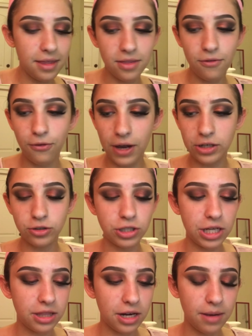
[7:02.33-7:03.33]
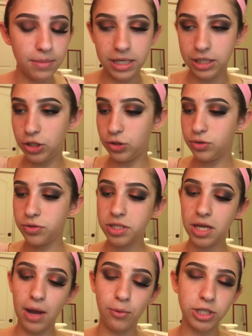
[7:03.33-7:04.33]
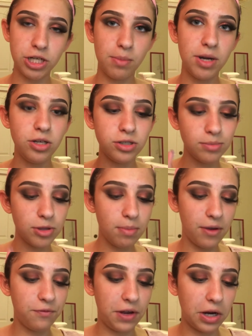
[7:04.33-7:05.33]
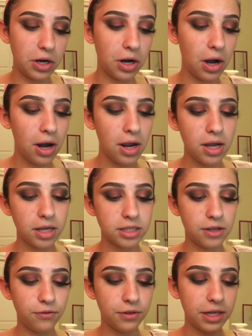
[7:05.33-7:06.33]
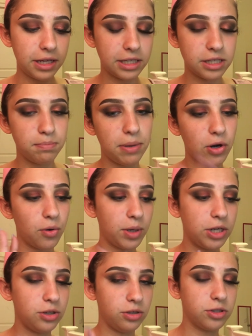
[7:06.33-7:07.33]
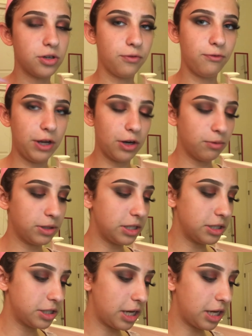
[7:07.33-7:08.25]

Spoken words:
then the final shade that I'm gonna use, which I'm gonna use with my finger, because I feel like it's better when you use your finger with this